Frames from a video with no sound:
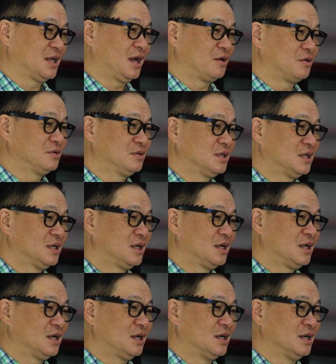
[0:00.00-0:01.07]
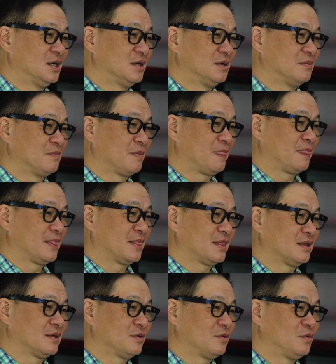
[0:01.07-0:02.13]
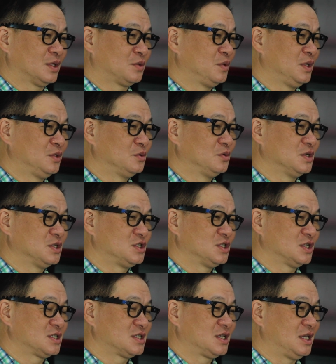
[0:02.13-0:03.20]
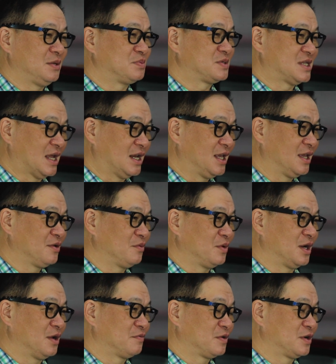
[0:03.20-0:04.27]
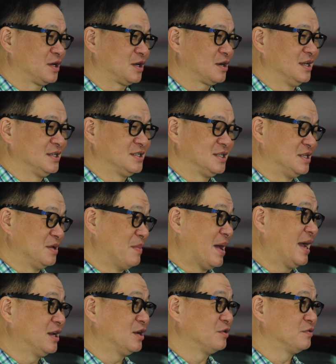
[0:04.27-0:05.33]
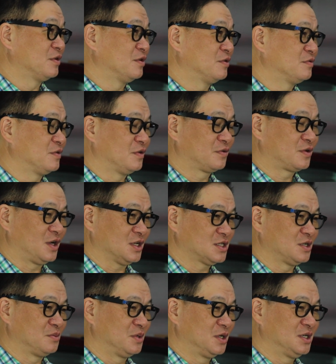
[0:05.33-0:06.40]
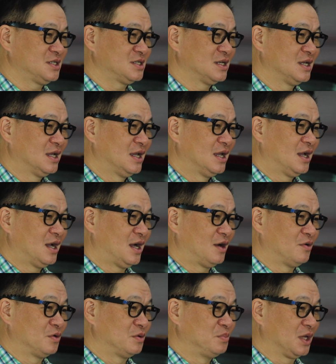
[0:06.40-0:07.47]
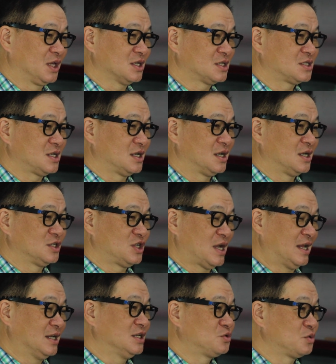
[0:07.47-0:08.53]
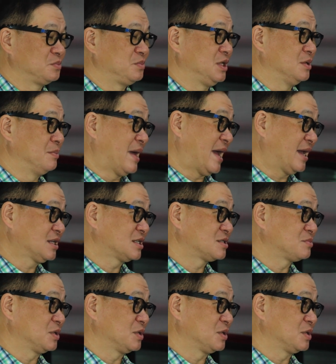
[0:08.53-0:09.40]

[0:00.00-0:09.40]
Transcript: now um, what we do is just keep selling whatever is the demand of, of, of customers our biggest uh, challenge would be the banks